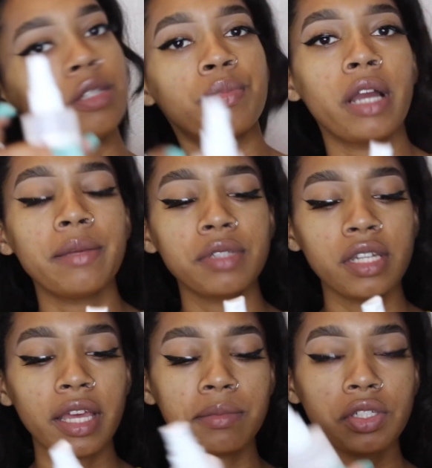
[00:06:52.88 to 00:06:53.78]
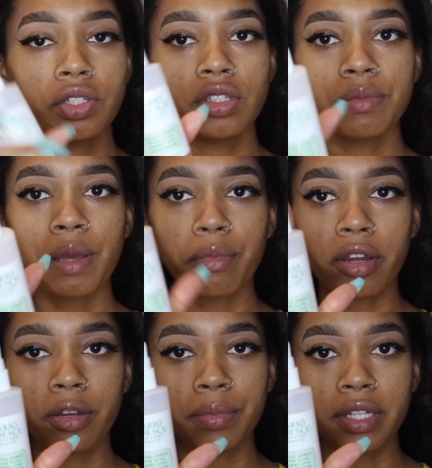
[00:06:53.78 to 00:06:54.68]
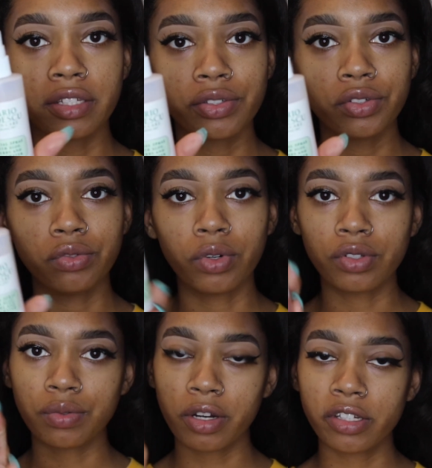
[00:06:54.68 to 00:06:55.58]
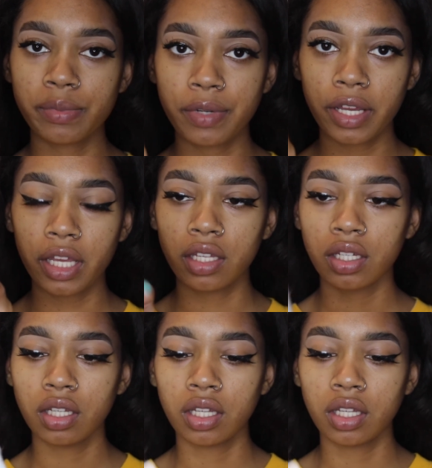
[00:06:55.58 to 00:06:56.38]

To prime today, I'm just using my Mario Badescu Rose Water Spray.